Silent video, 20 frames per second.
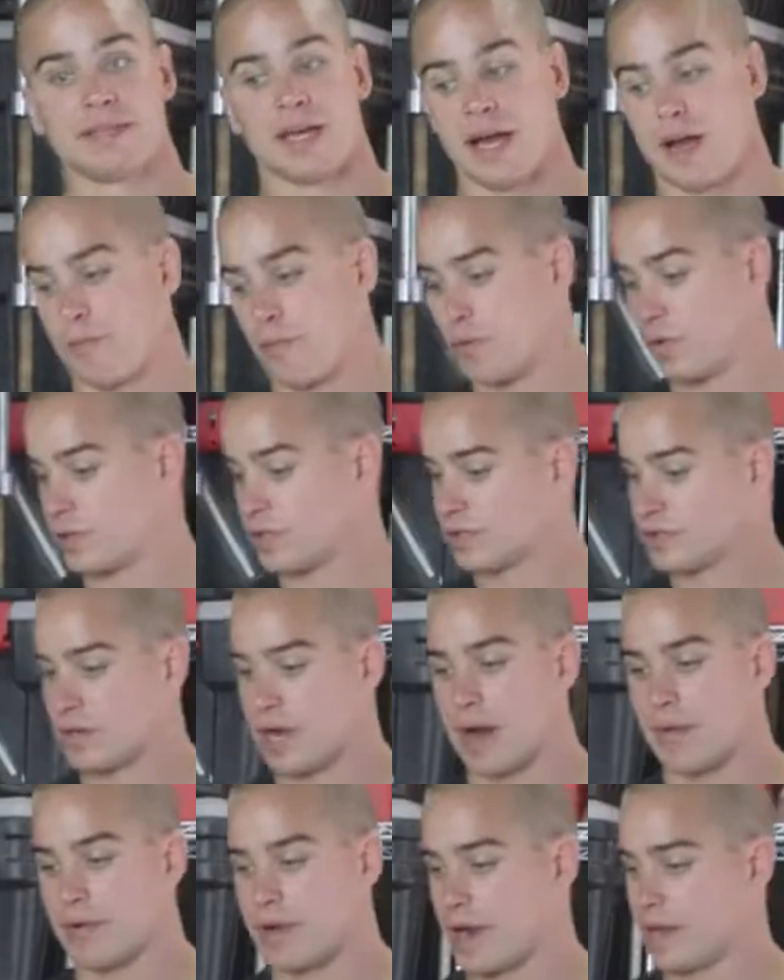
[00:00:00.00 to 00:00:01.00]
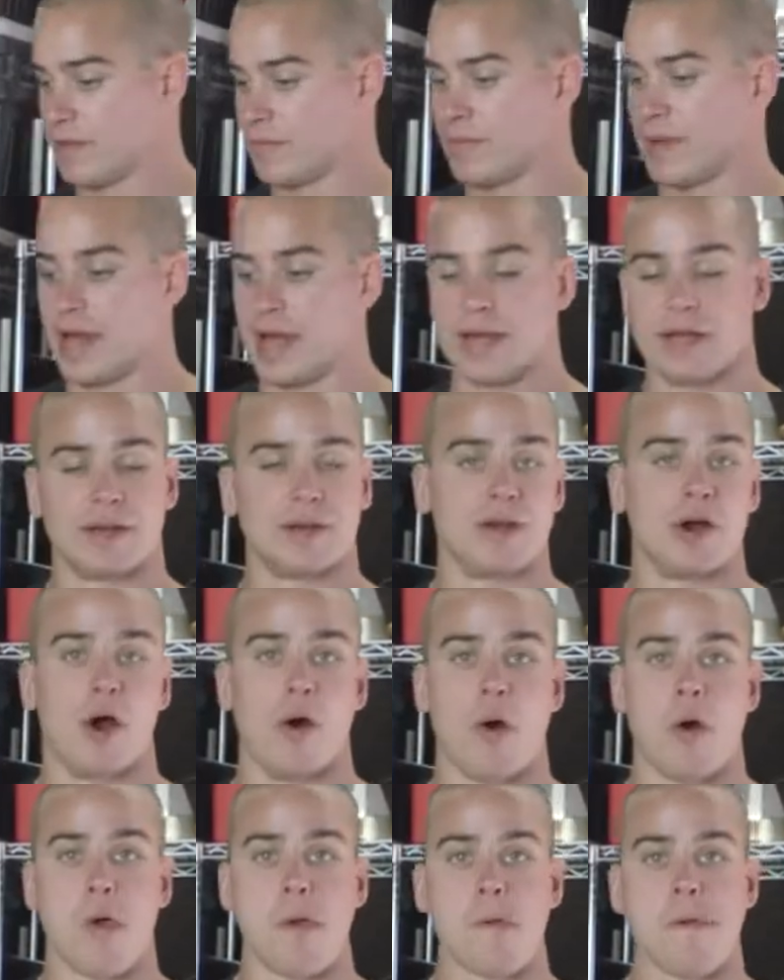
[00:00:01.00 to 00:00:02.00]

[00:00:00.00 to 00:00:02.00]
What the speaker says: time, or just grab it out of the bag and go.